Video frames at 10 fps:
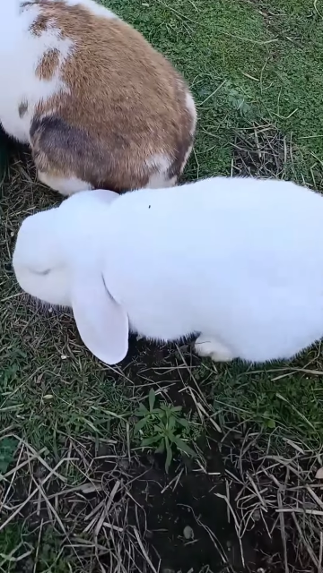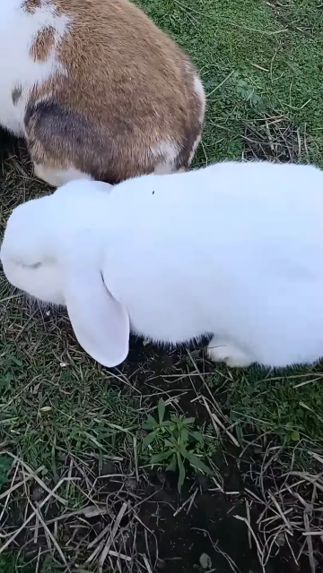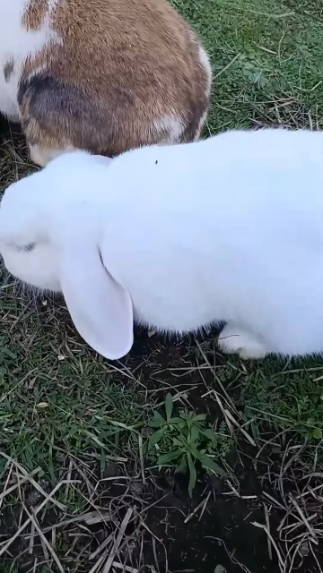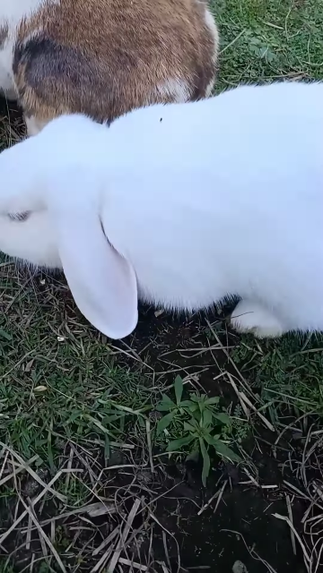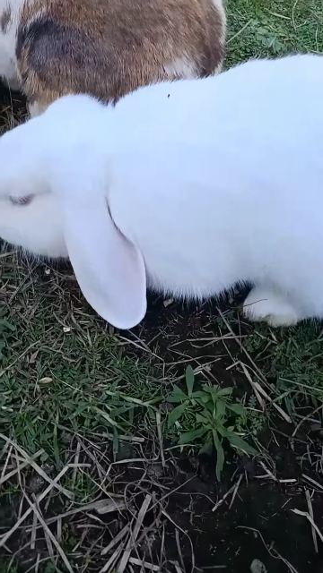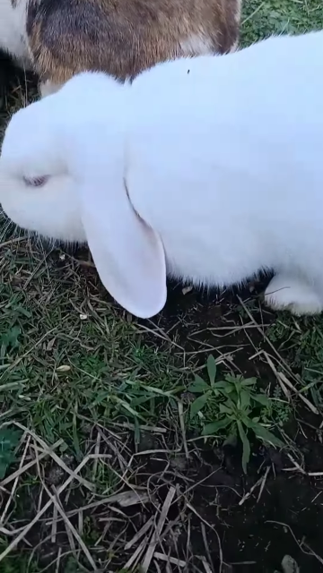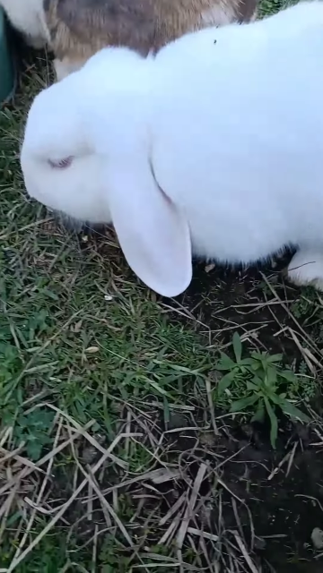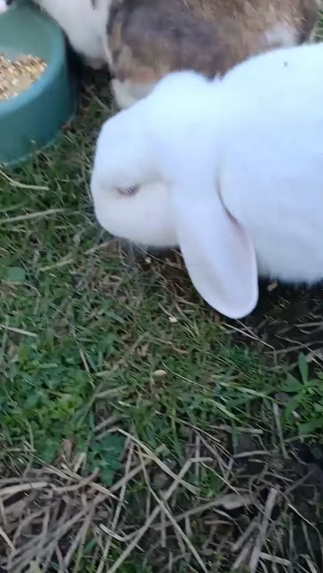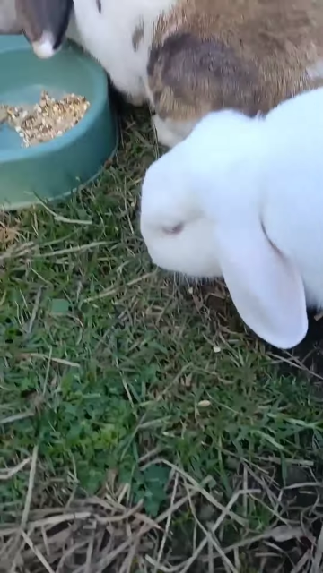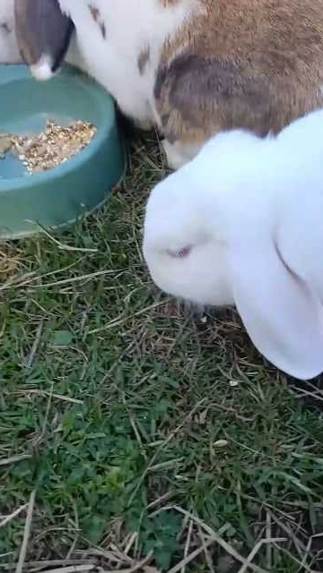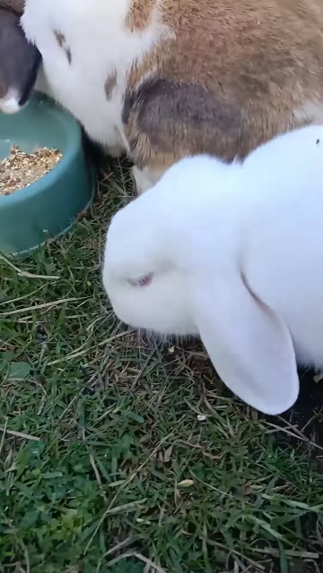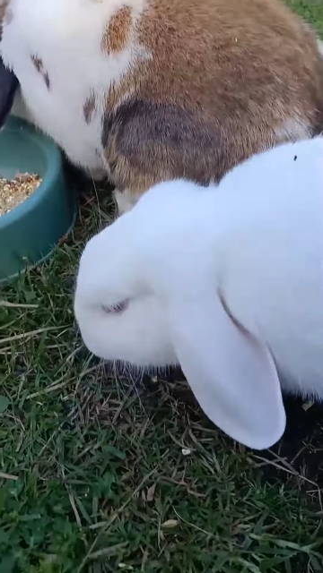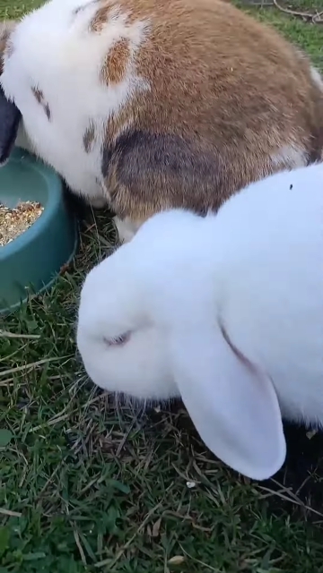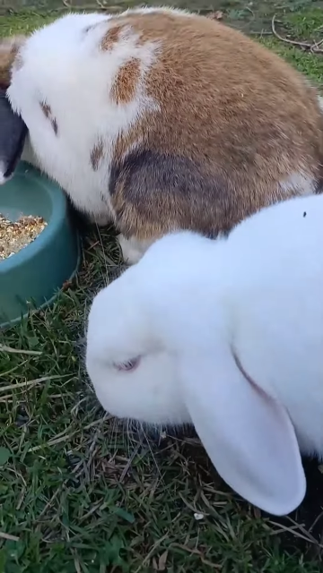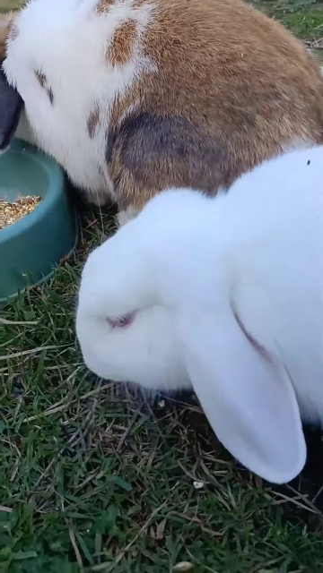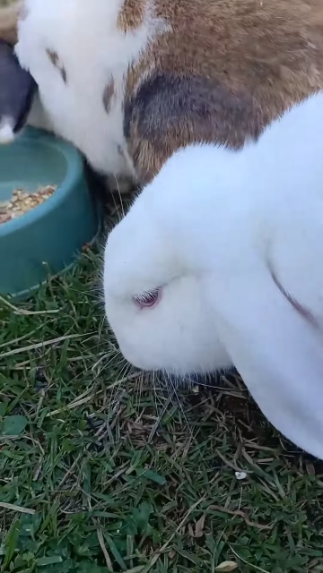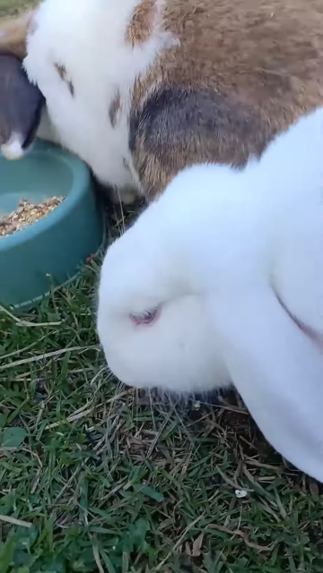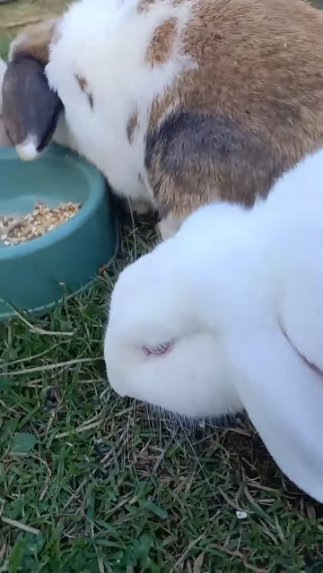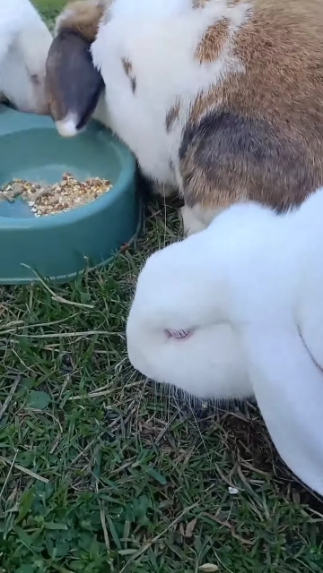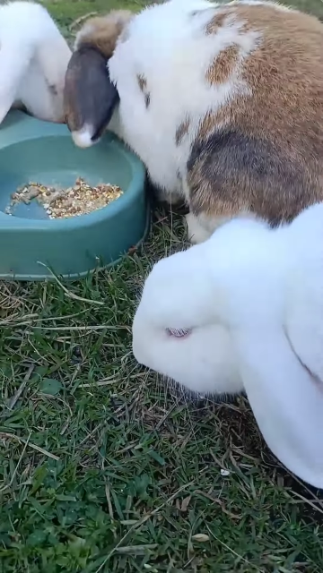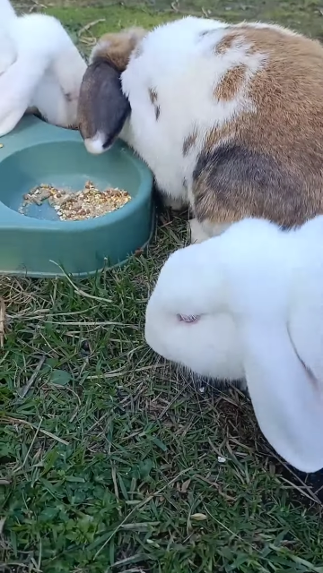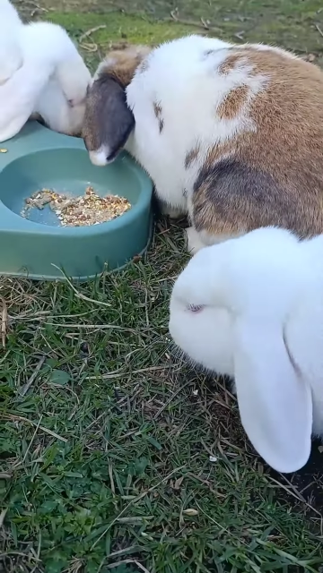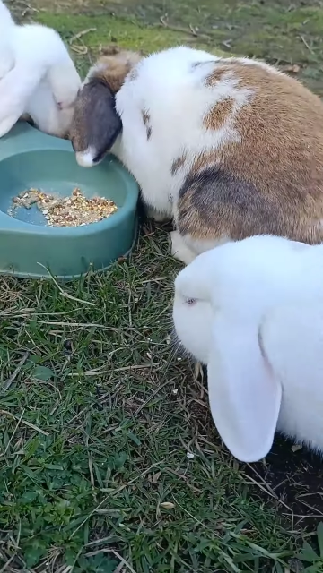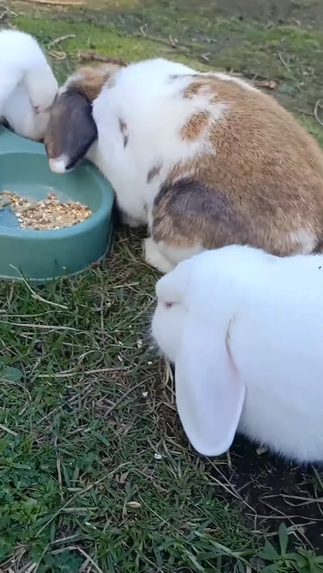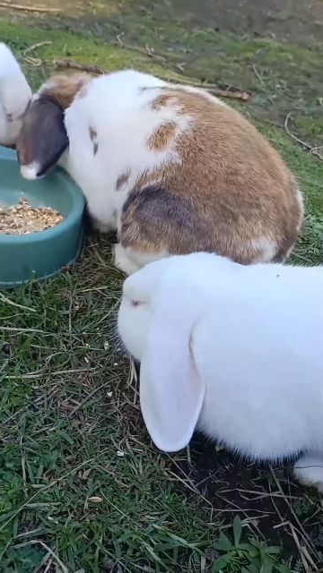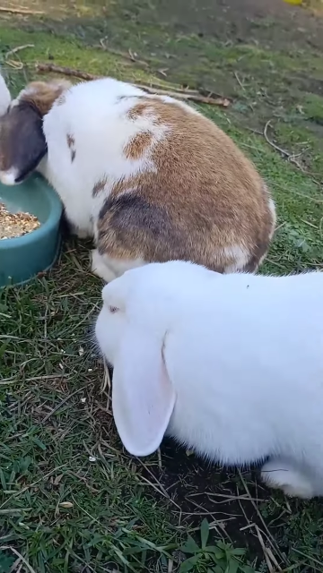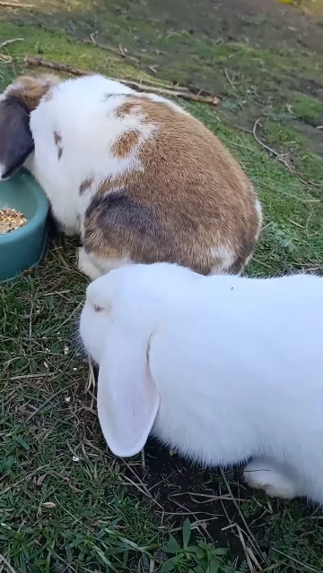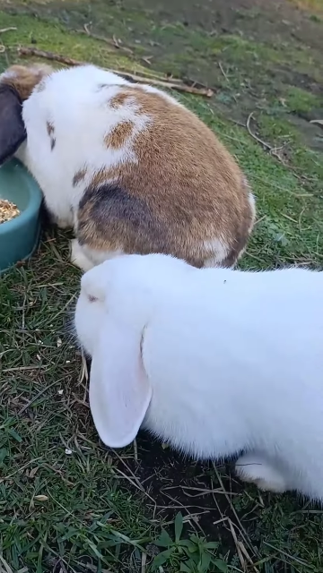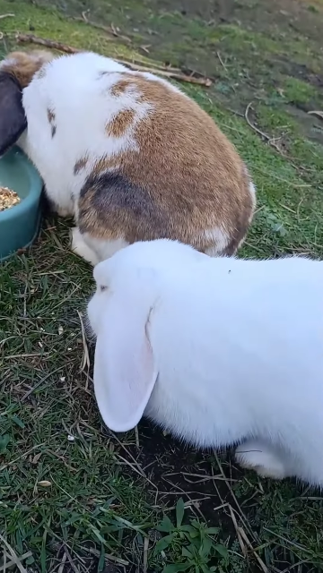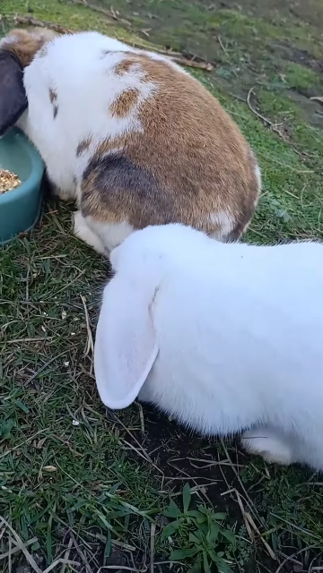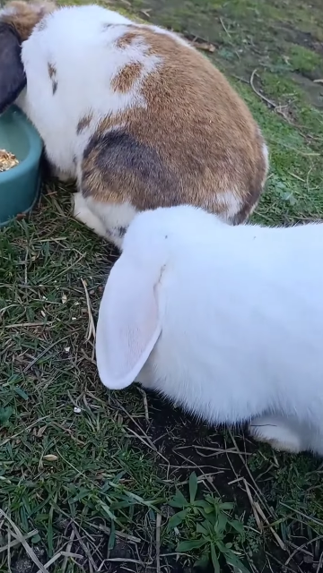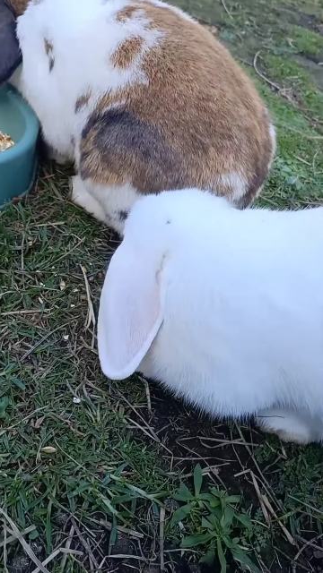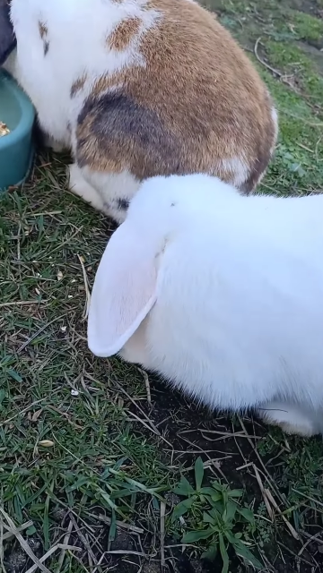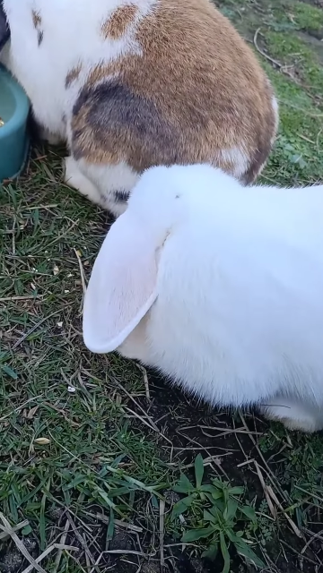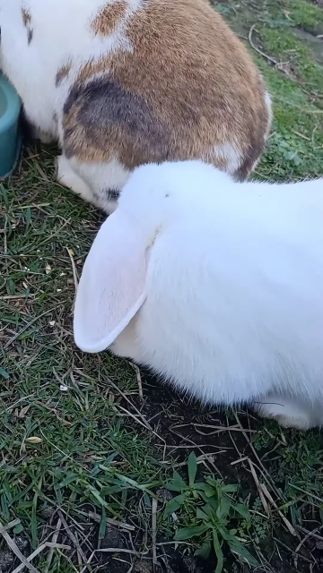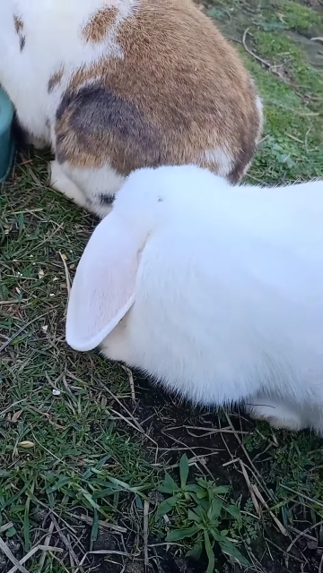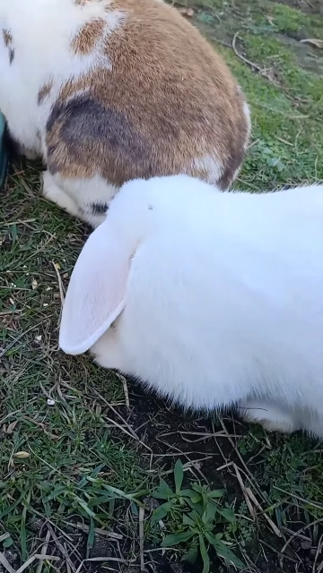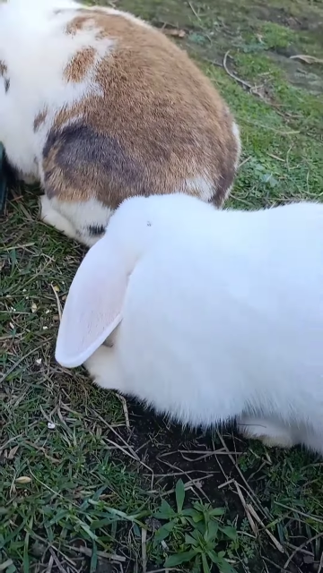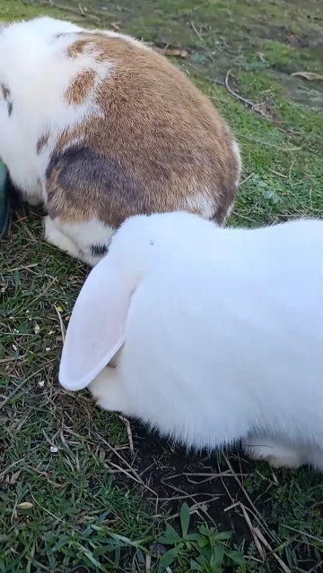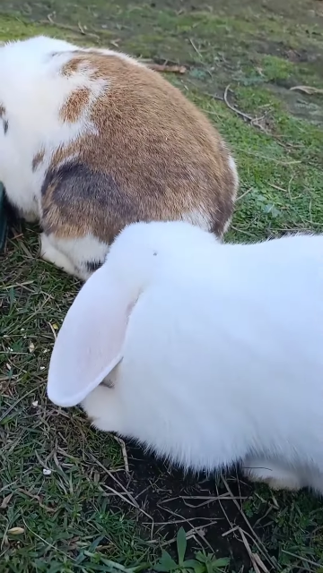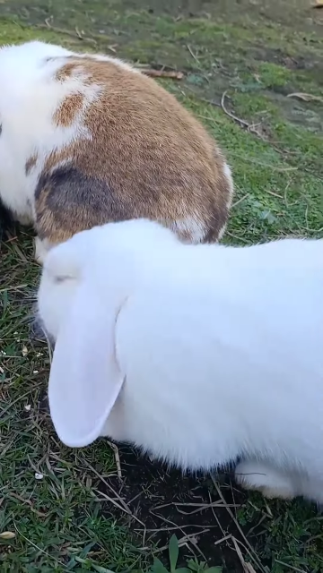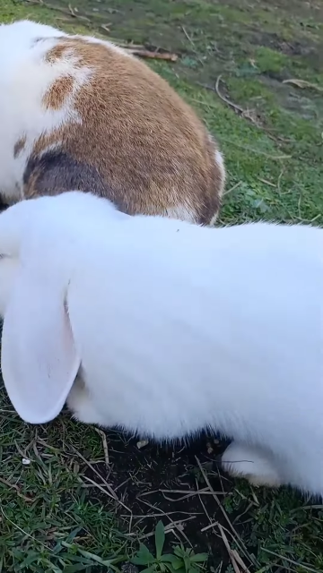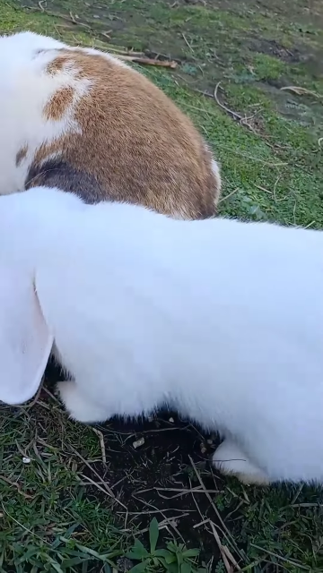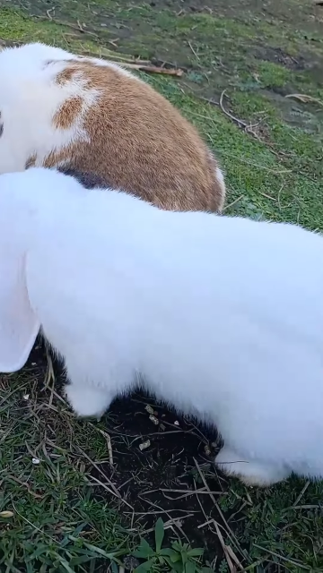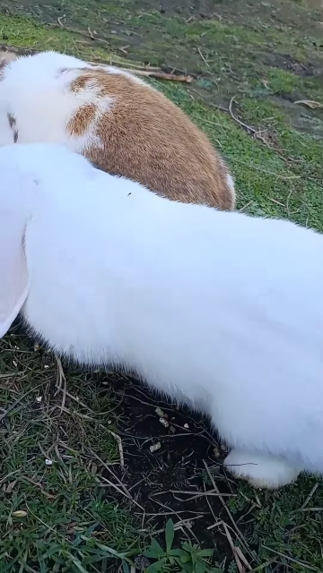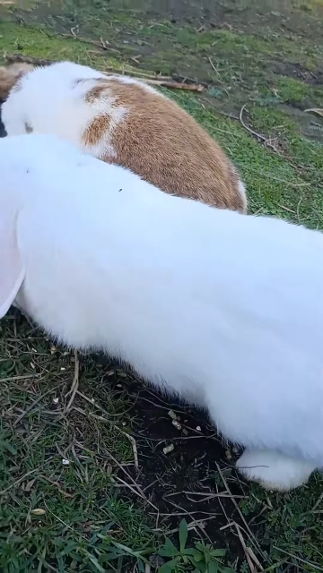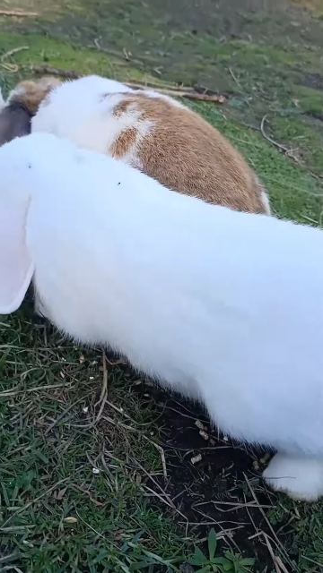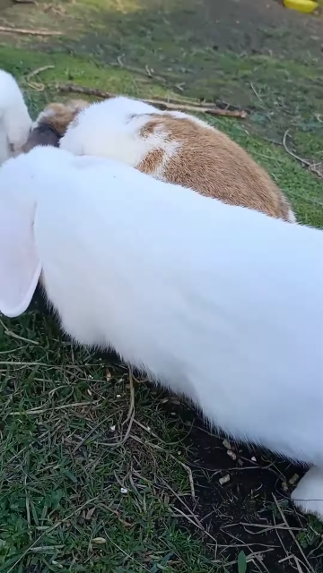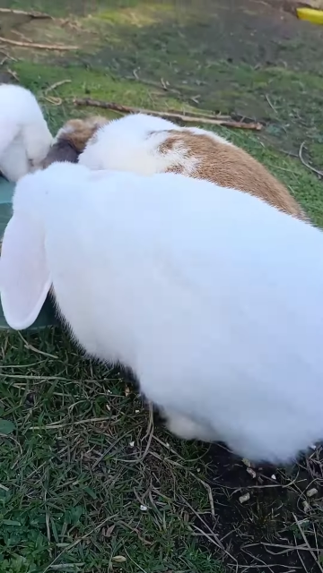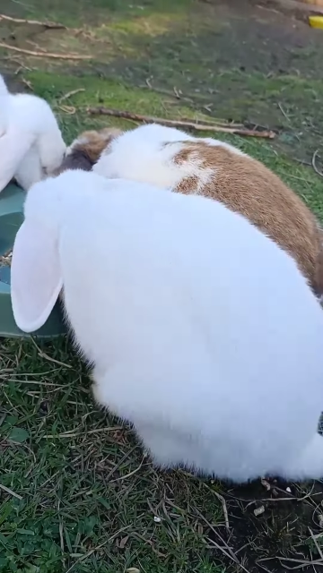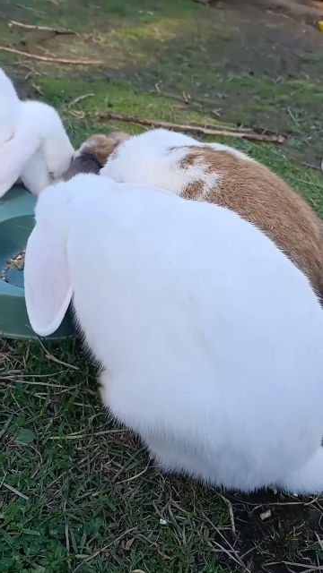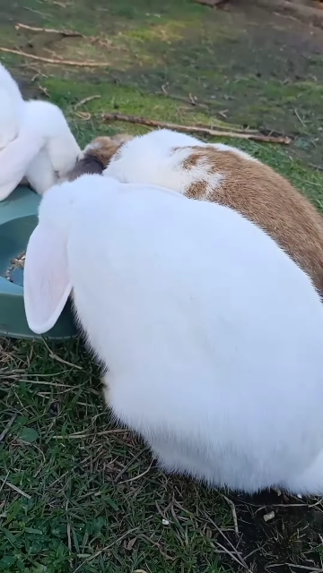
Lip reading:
Nobody's mouth can be seen.